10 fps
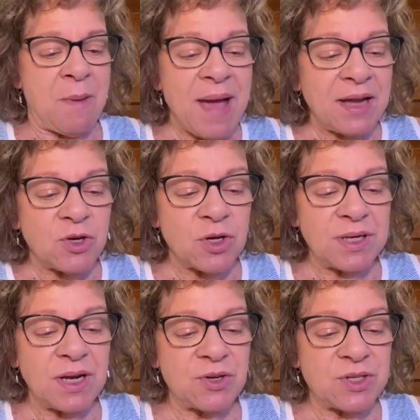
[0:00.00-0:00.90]
My mind
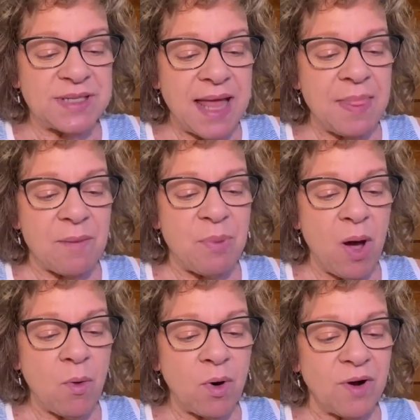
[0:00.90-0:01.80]
couldn't understand the
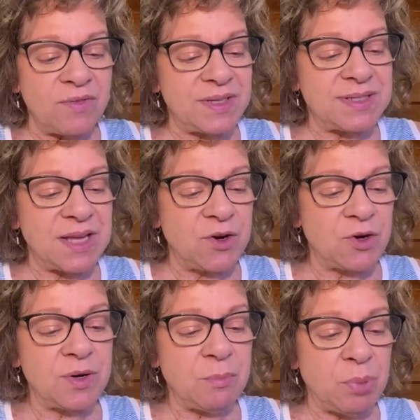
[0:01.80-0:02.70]
power of this
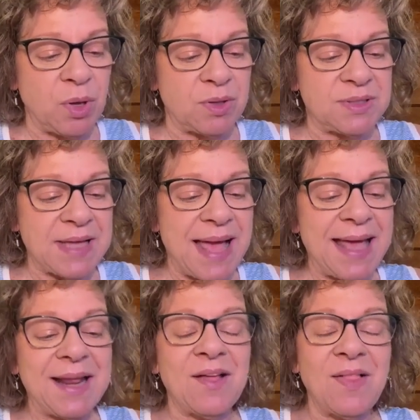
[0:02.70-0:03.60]
inner impulse. I
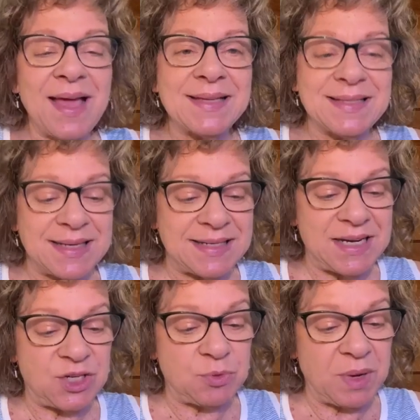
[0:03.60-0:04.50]
had a class to
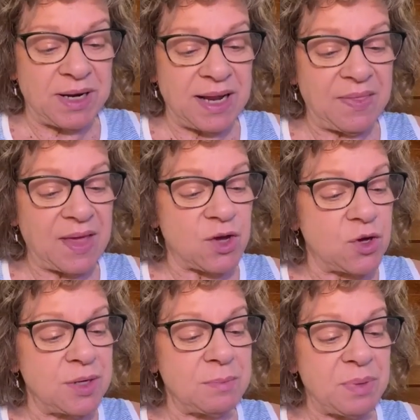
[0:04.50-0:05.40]
teach Monday that
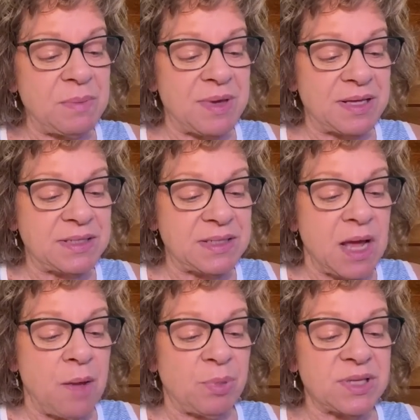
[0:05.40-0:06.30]
couldn't be missed,
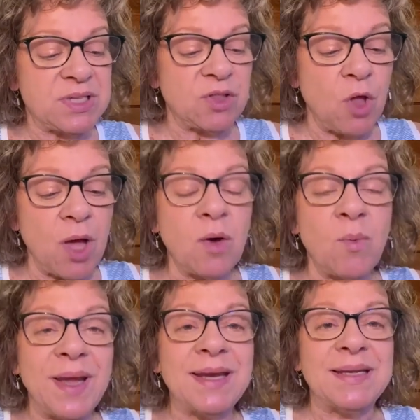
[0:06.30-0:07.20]
plus a
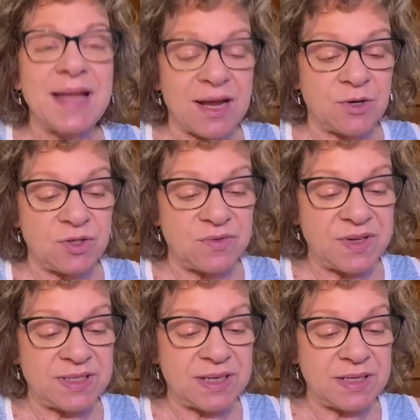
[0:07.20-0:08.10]
long-awaited doctor's
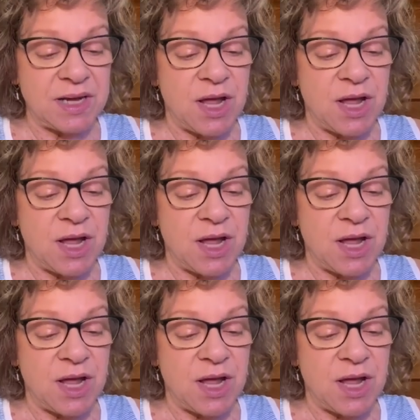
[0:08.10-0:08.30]
visit.